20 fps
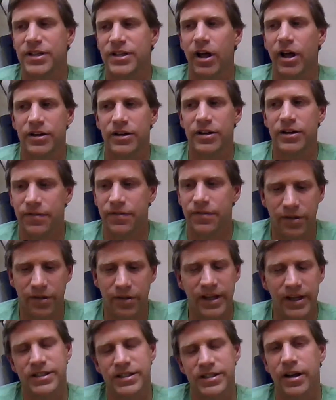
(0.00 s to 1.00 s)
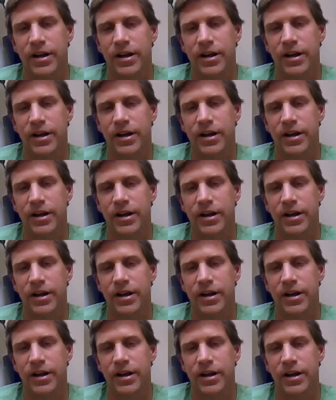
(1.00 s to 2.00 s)
a lot of different things that have
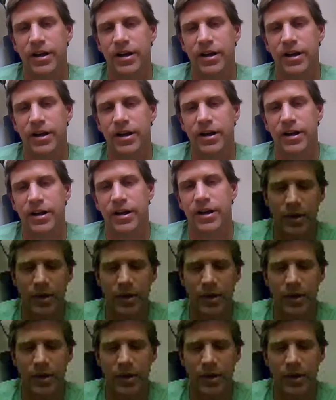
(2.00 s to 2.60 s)
transpired um,